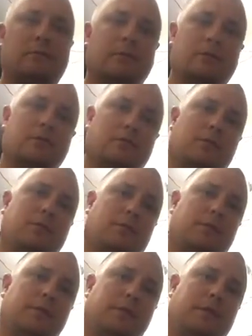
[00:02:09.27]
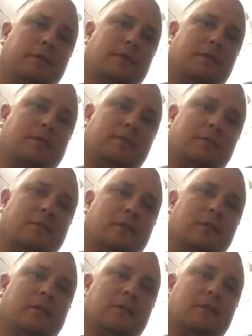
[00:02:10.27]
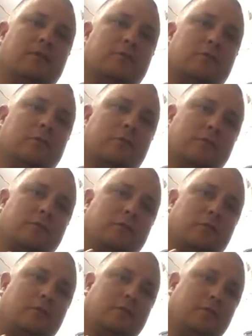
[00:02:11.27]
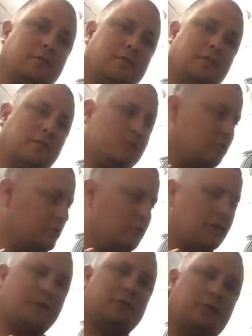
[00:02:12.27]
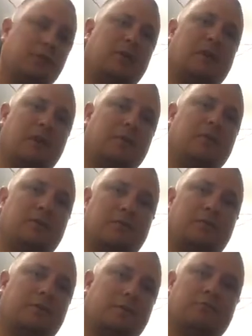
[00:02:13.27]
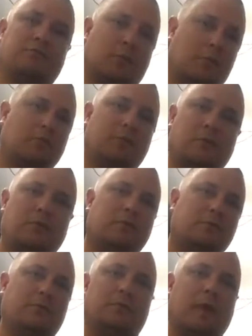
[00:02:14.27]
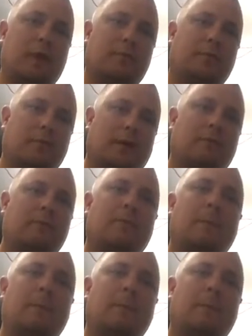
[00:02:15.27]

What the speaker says: Now you don't want to hold it like this, because when you discharge the extinguisher you're not really aiming, you're just holding the hose flopping around.